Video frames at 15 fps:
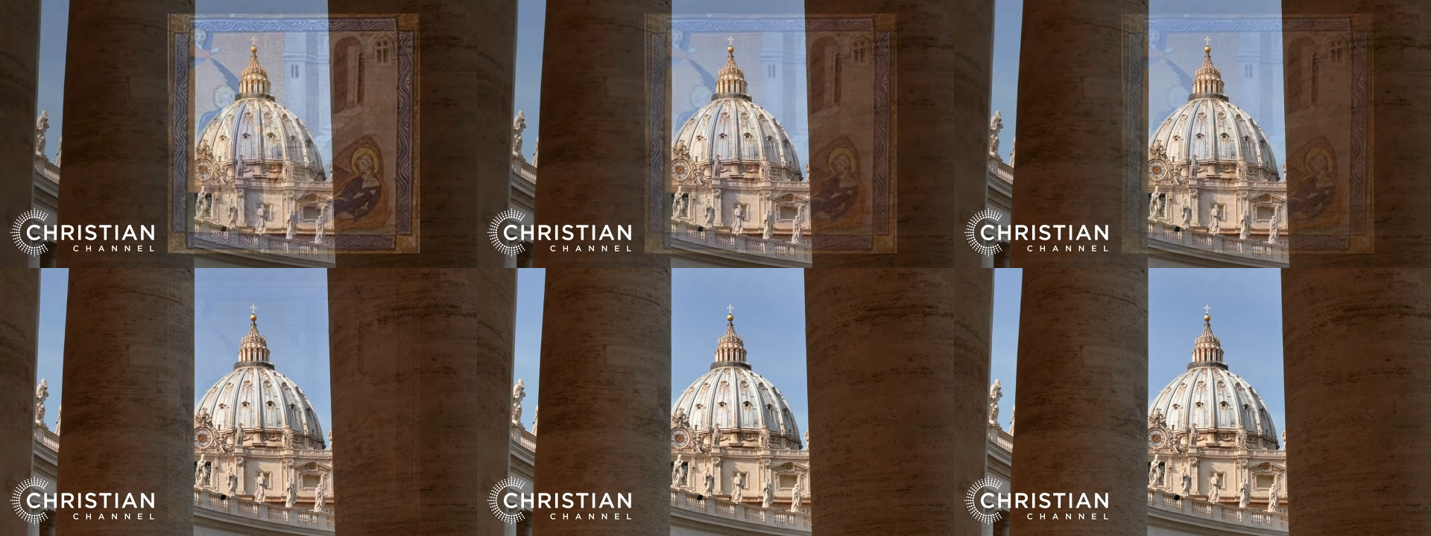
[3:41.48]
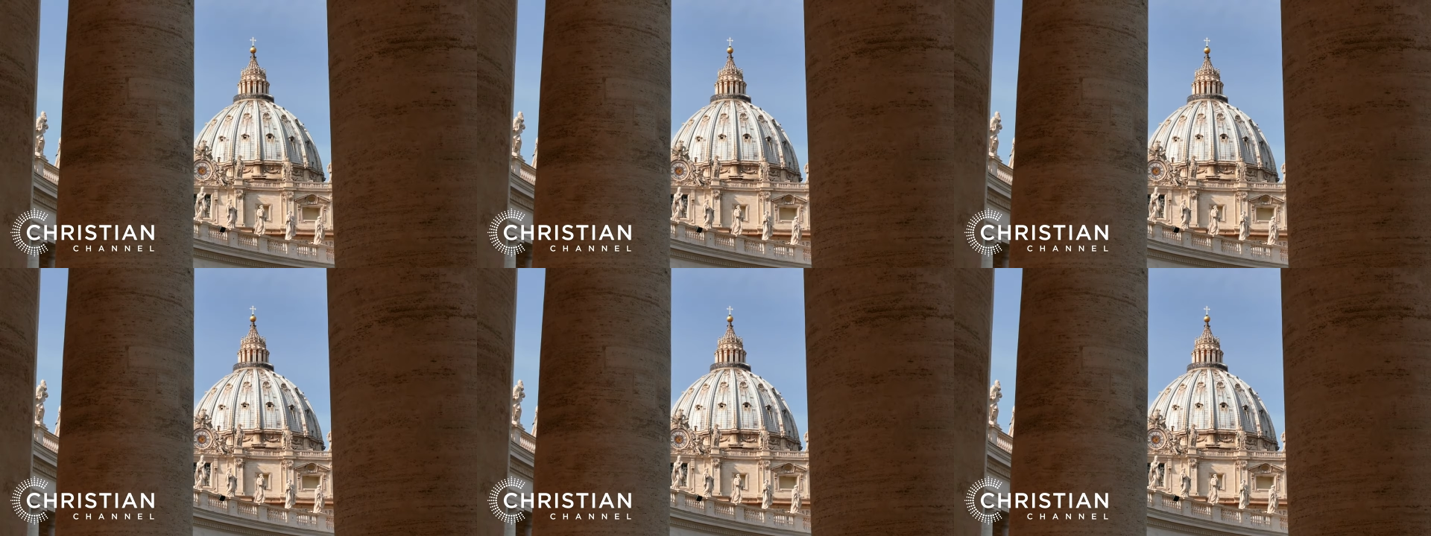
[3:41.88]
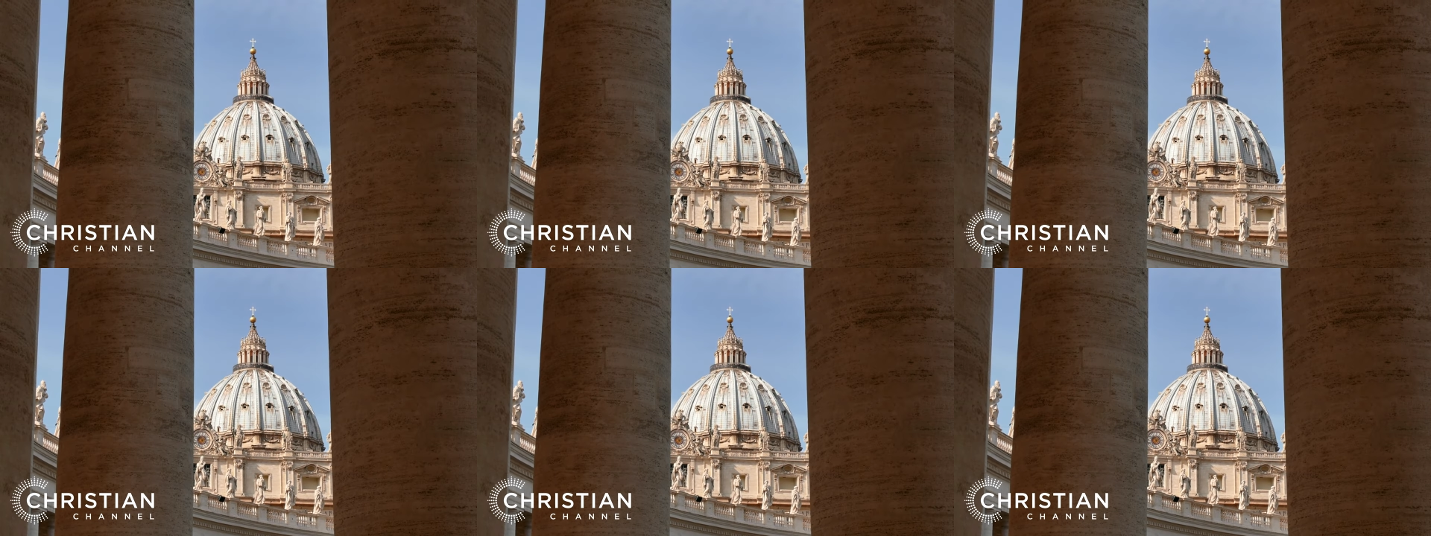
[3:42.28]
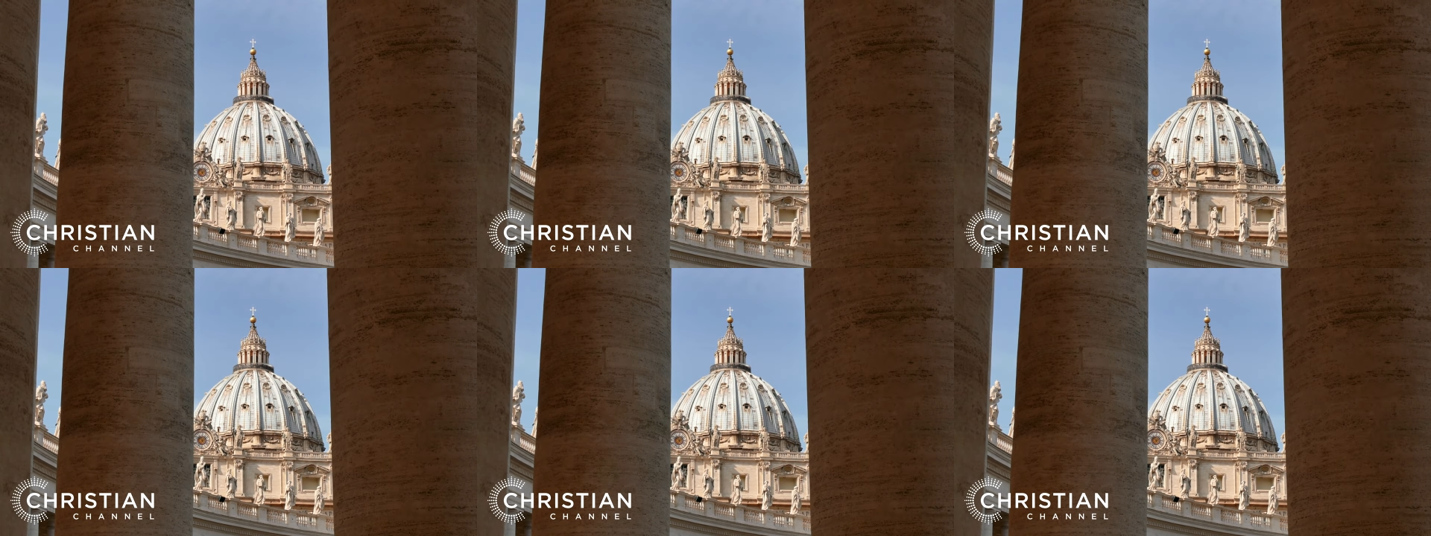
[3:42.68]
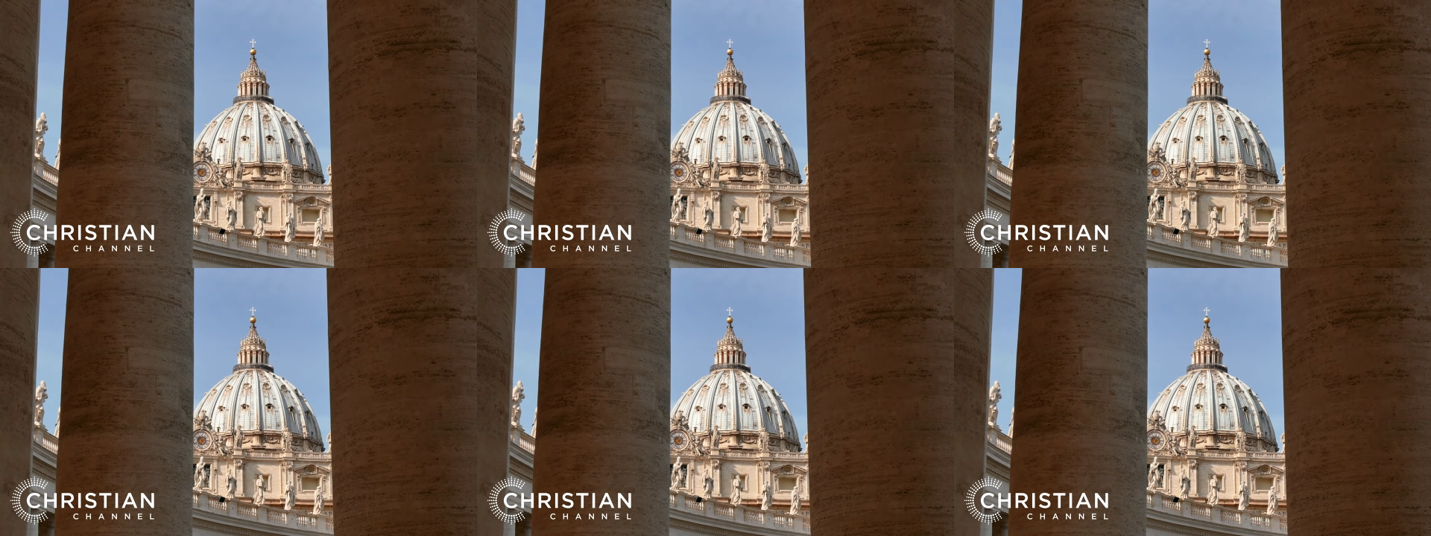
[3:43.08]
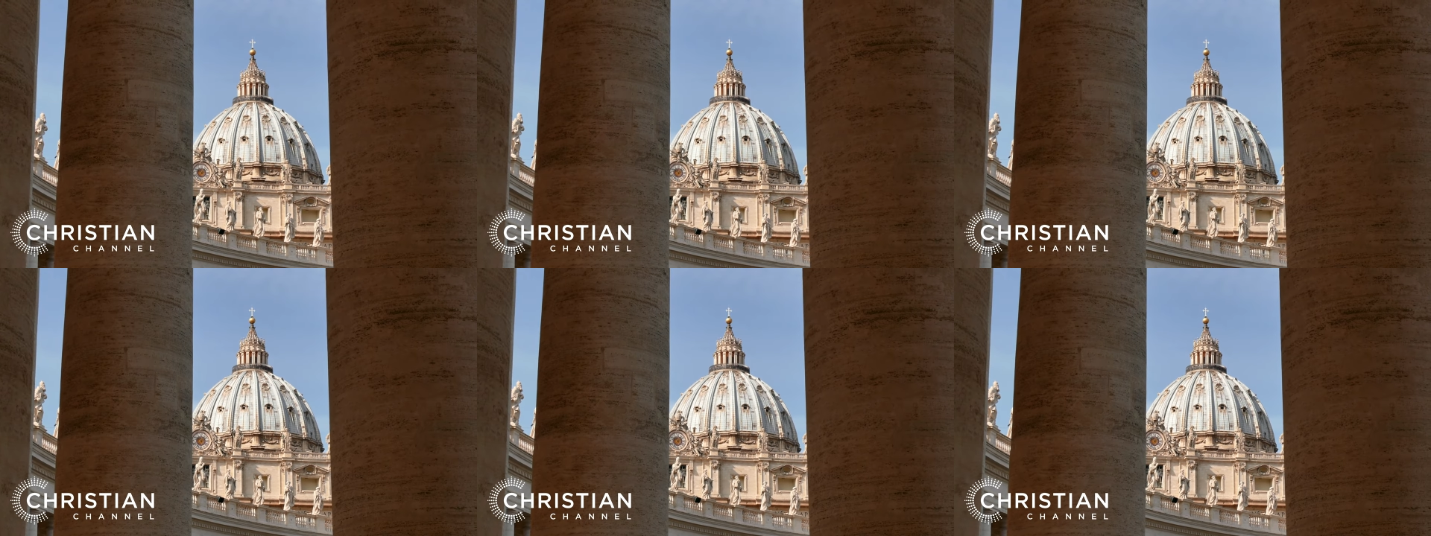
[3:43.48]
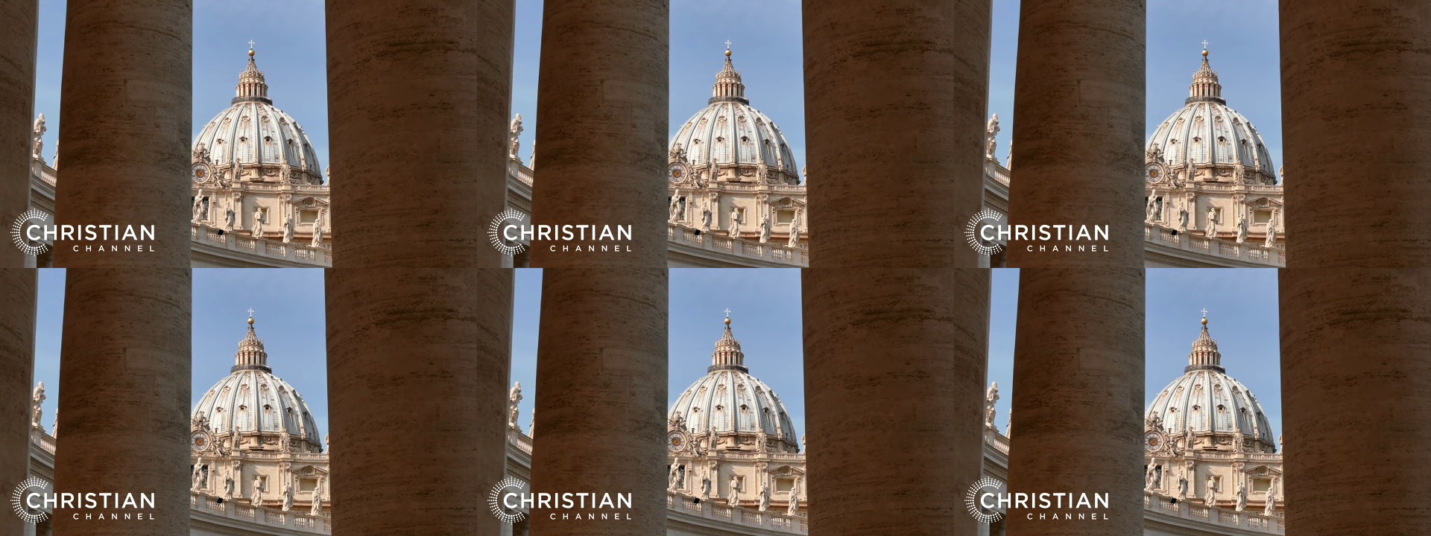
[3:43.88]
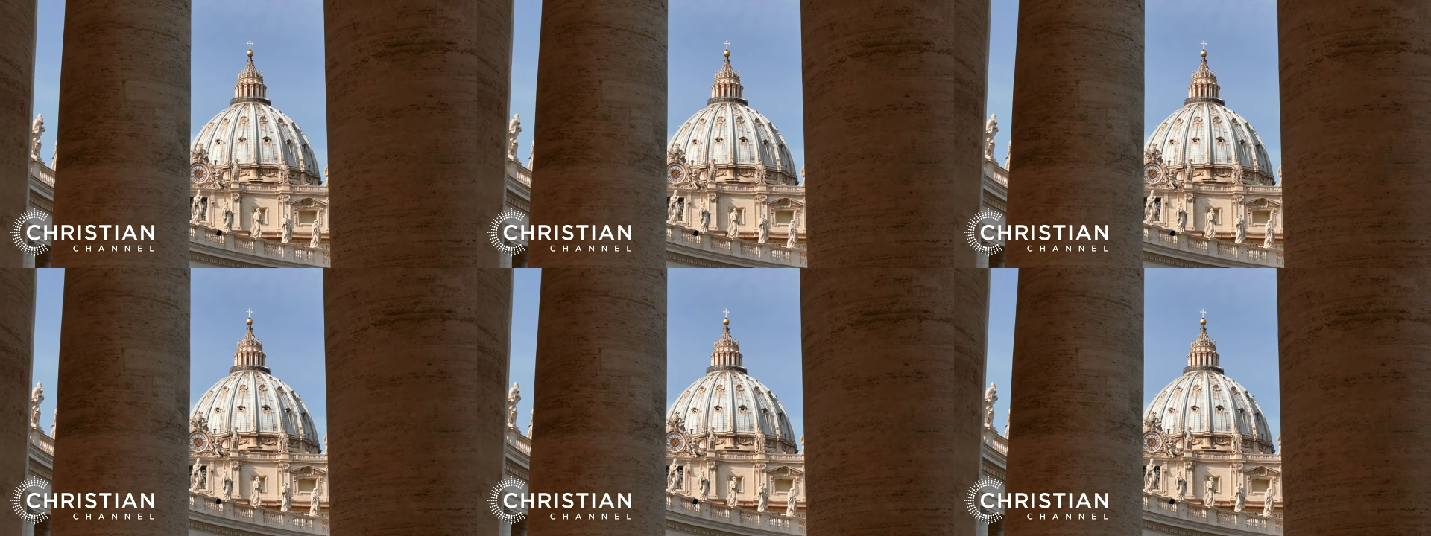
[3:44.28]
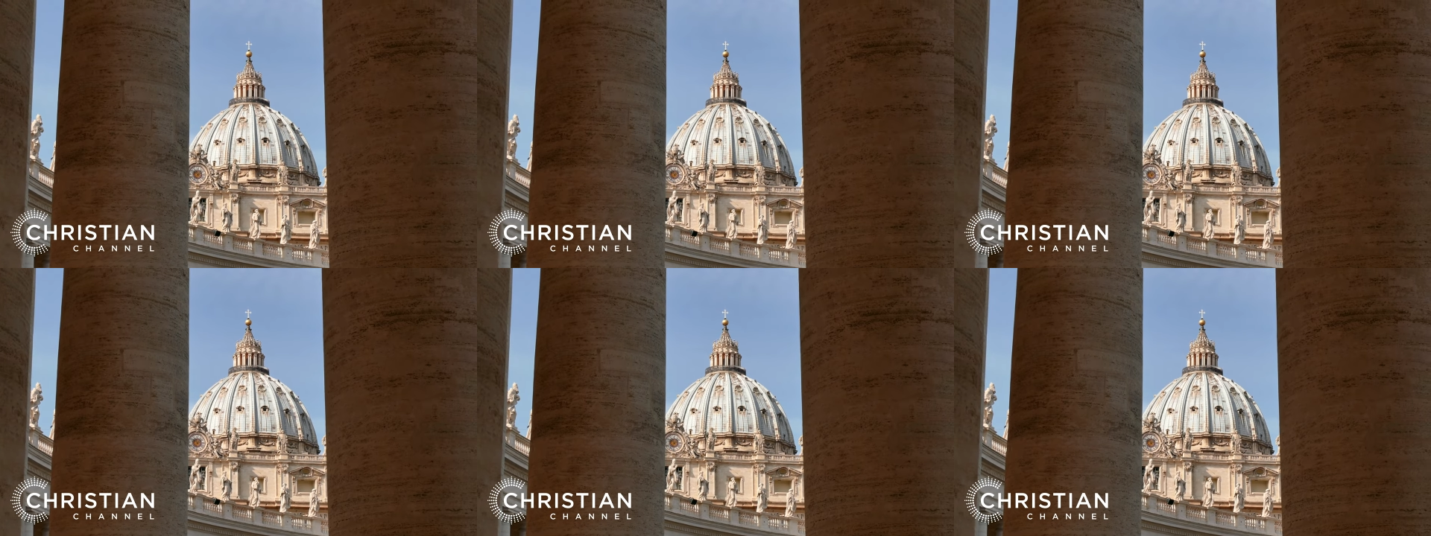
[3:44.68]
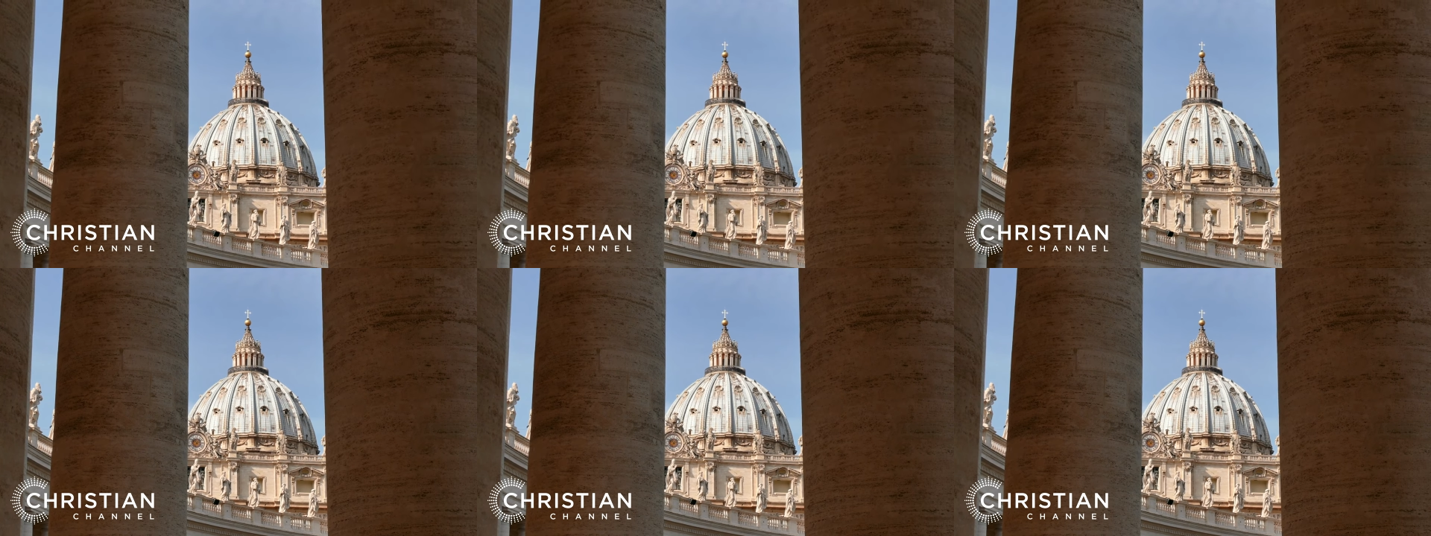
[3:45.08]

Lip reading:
No face is visible, so there are no lips to read.